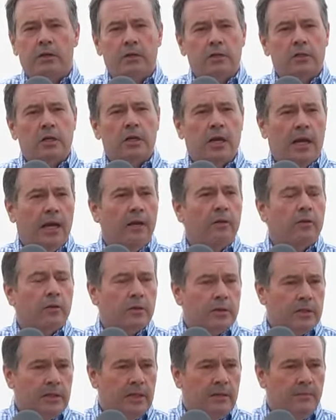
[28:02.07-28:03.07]
Hinshaw and her
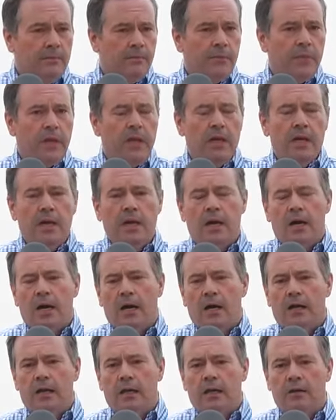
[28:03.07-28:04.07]
team,
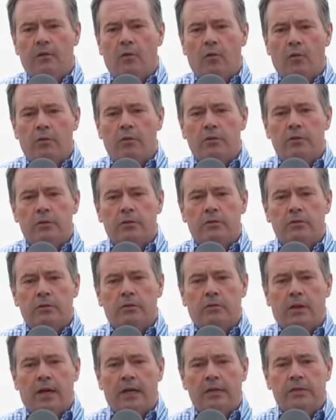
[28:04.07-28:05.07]
in order to
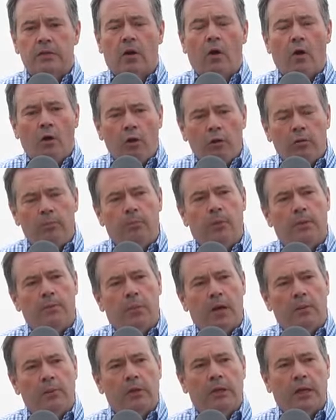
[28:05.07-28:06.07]
address all
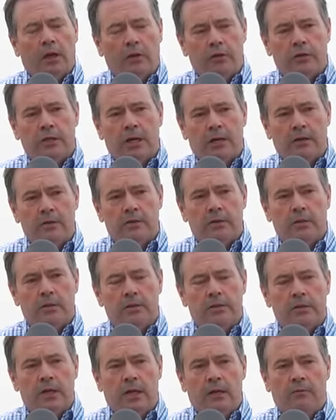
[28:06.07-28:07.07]
public health
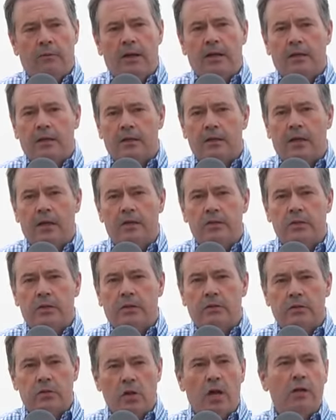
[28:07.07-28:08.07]
challenges and recognize that
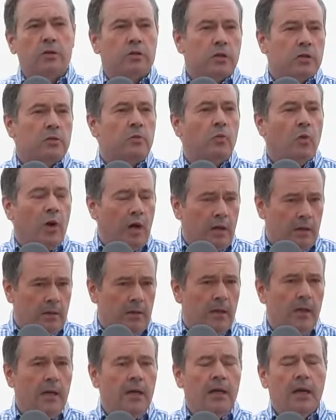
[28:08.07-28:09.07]
there's not just one
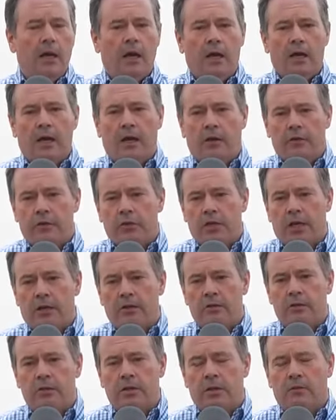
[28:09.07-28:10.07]
health
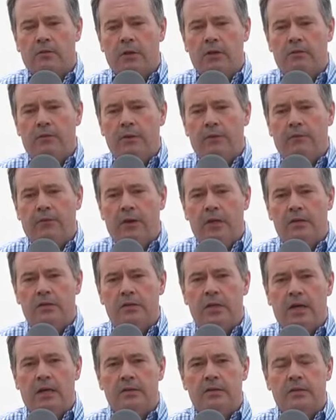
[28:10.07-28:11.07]
challenges that we
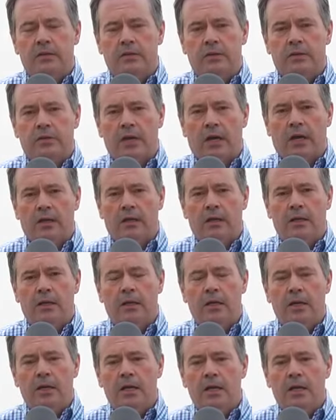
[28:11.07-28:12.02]
face as a society.